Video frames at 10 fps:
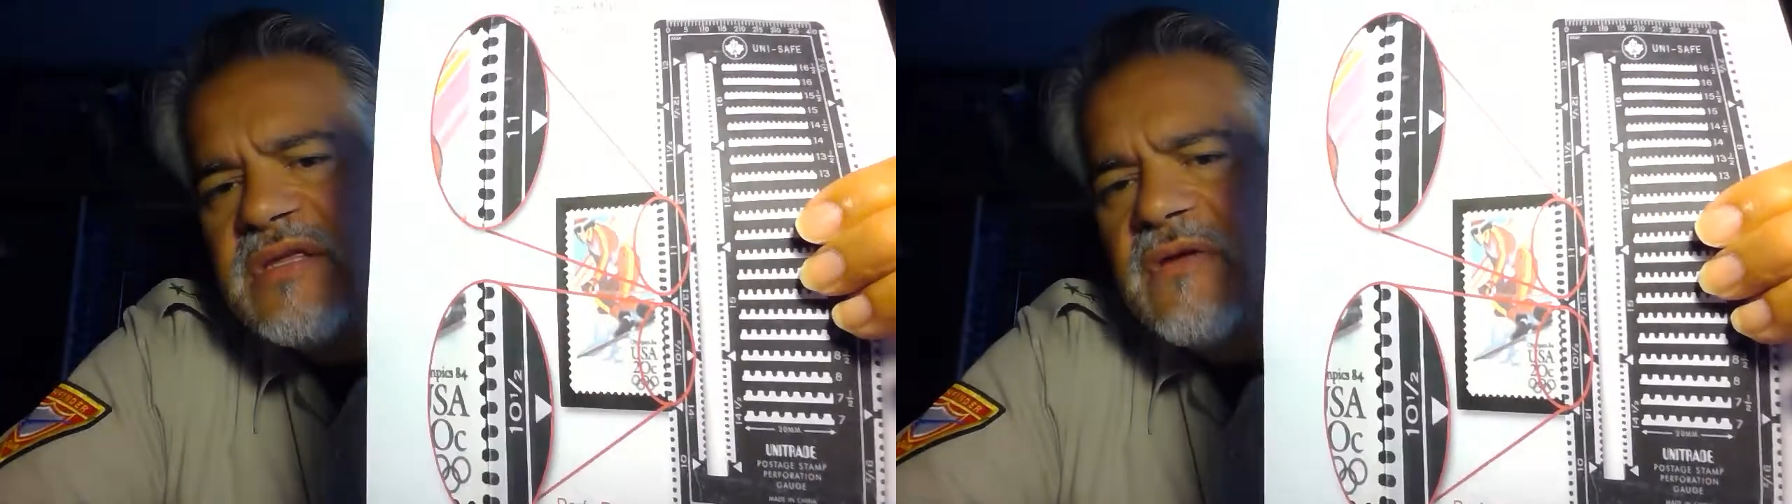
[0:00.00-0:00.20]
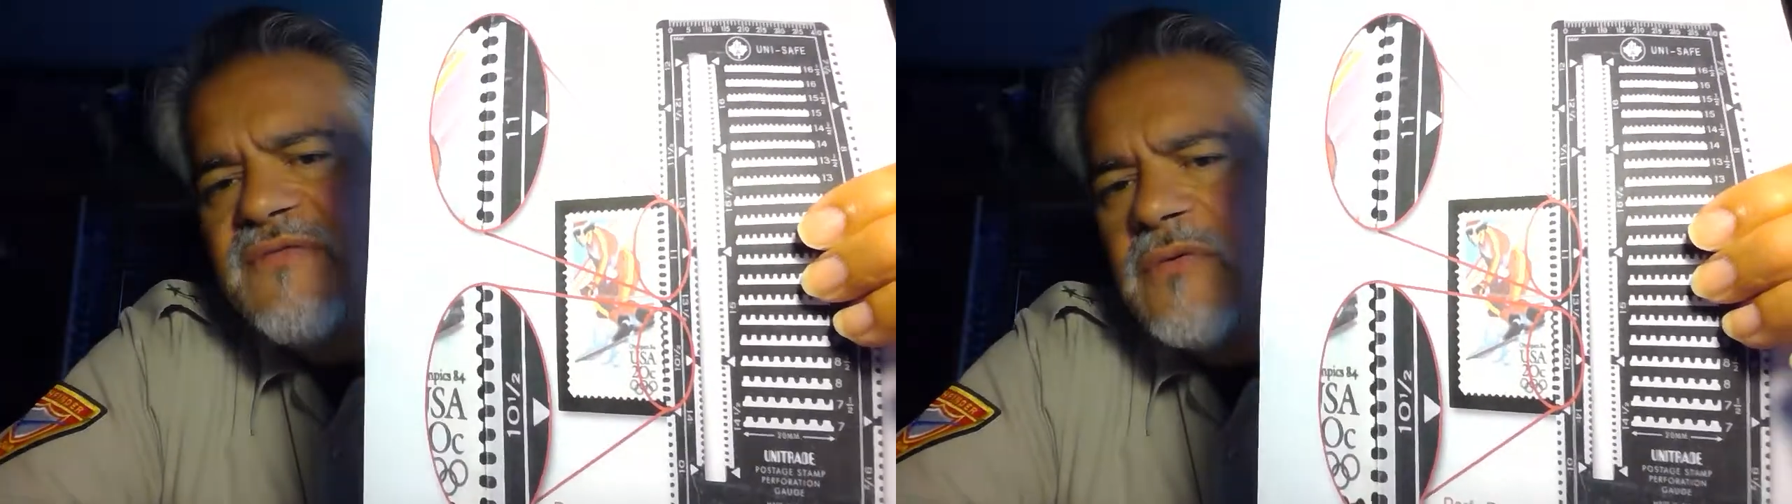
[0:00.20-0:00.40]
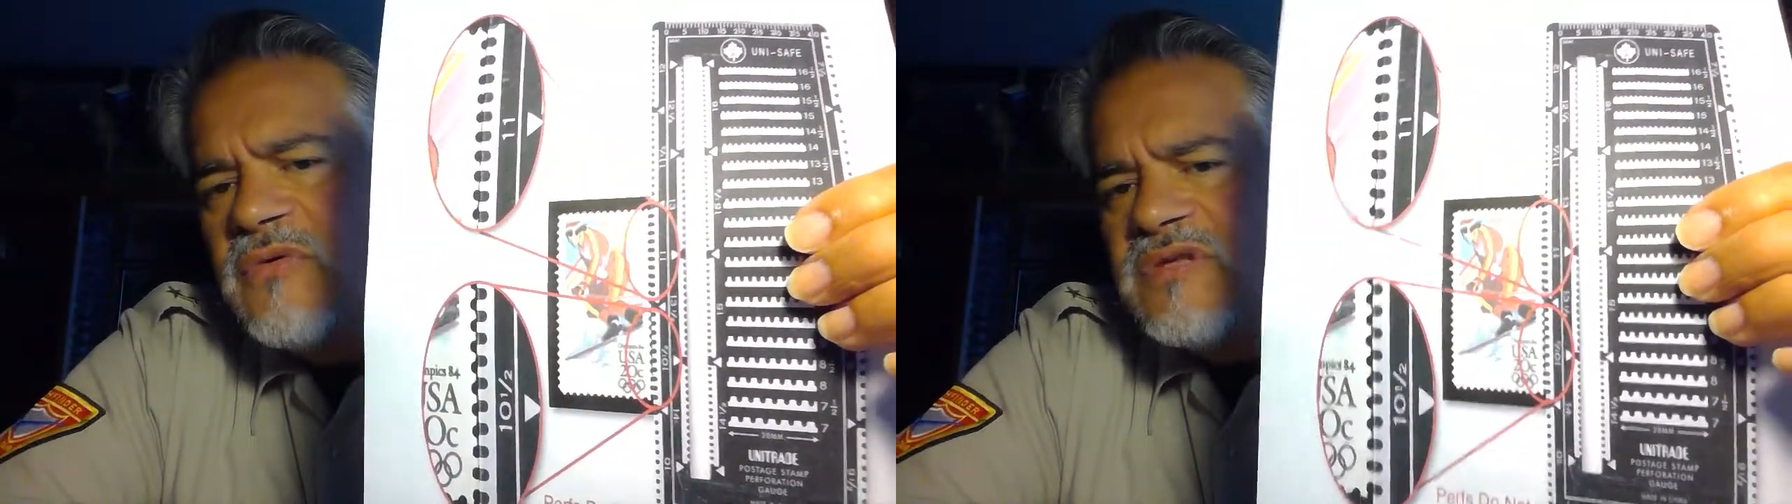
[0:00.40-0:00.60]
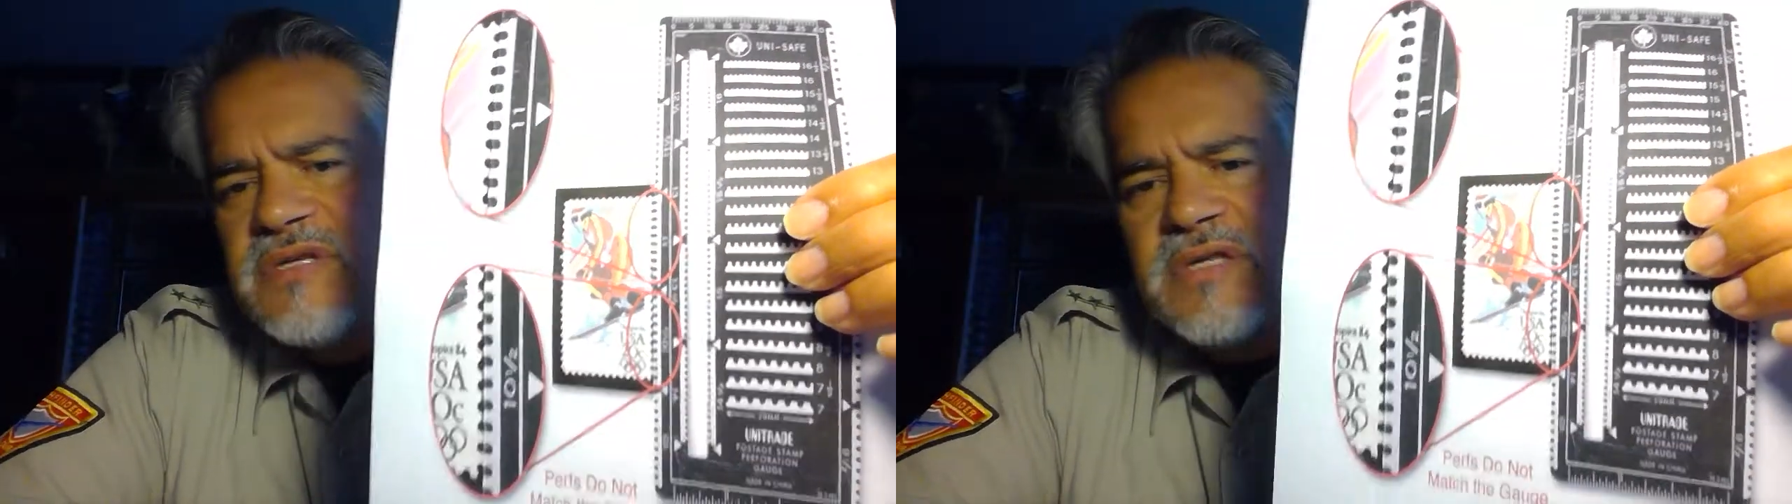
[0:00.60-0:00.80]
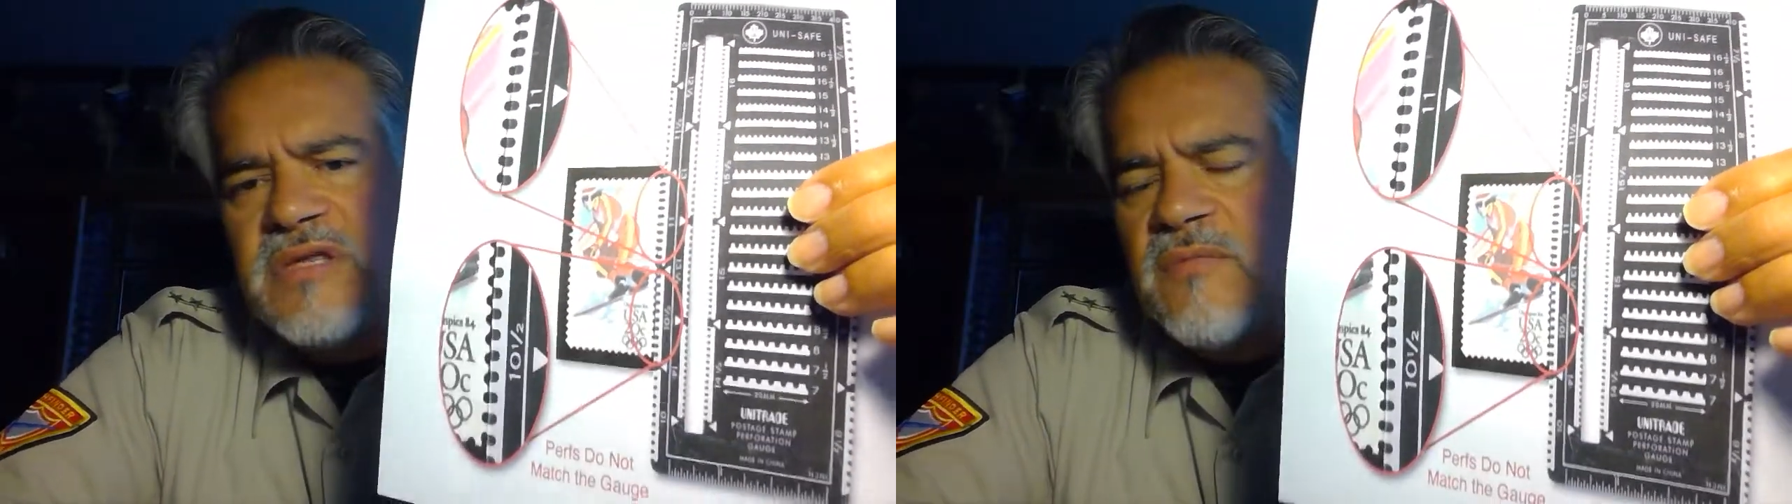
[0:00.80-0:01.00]
there for was
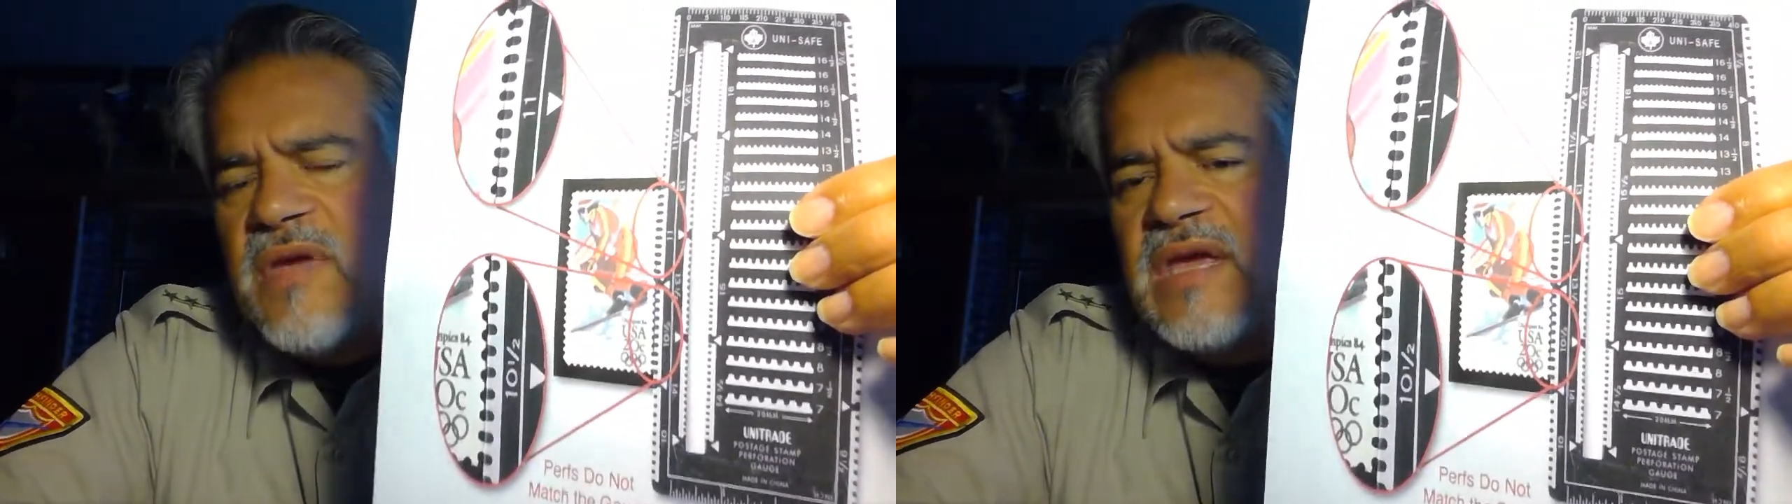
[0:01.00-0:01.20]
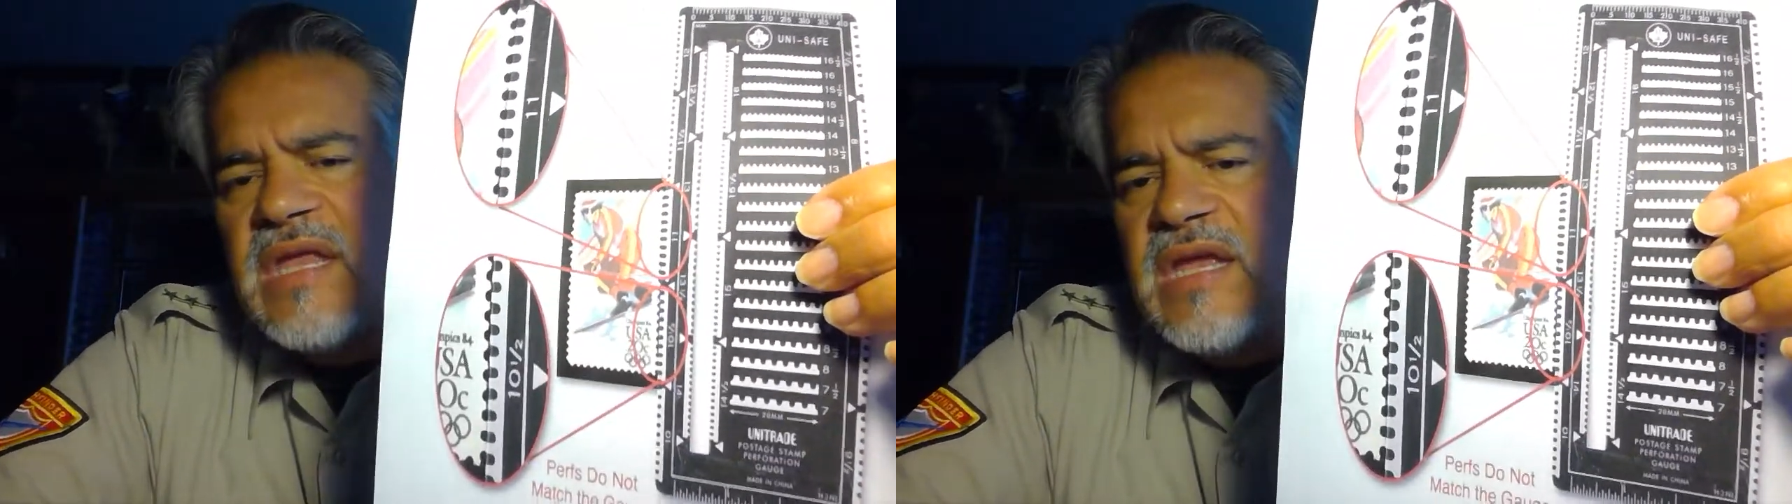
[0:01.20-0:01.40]
just to make it